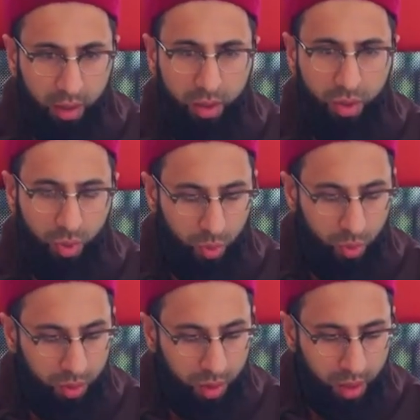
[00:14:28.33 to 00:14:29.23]

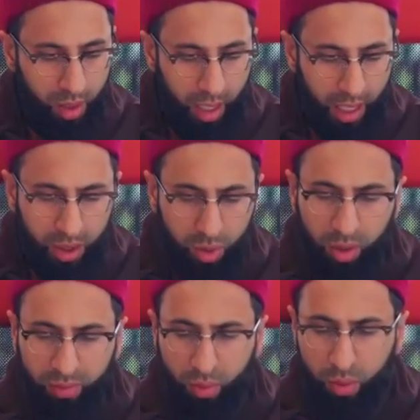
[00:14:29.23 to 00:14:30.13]
school. And it's
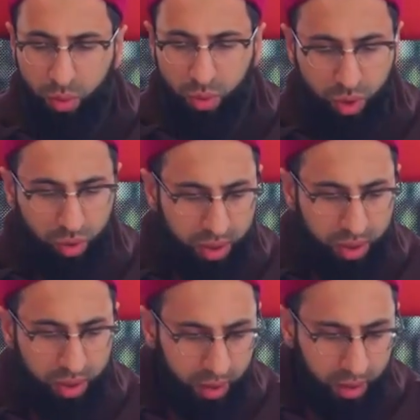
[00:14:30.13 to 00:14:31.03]
worth also
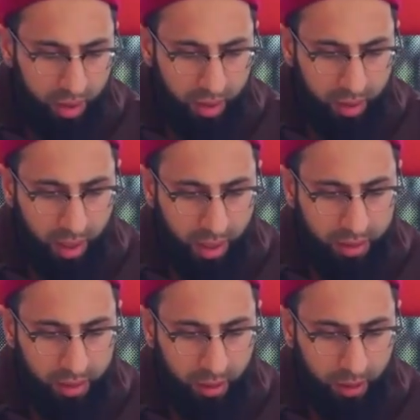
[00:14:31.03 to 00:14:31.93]
stressing that
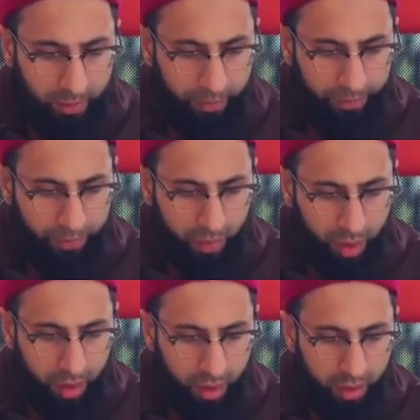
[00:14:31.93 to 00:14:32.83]

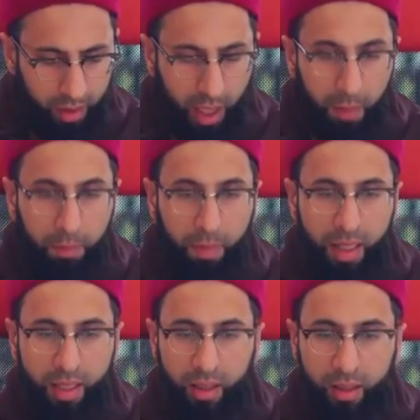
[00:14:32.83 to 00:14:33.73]
the
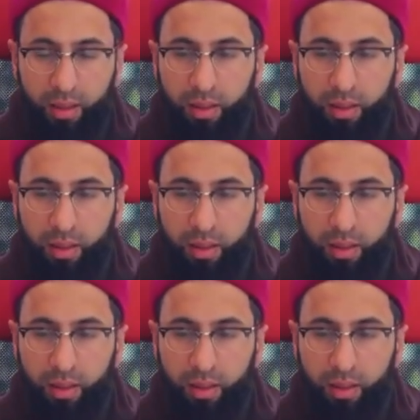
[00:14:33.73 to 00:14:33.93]
Abbasid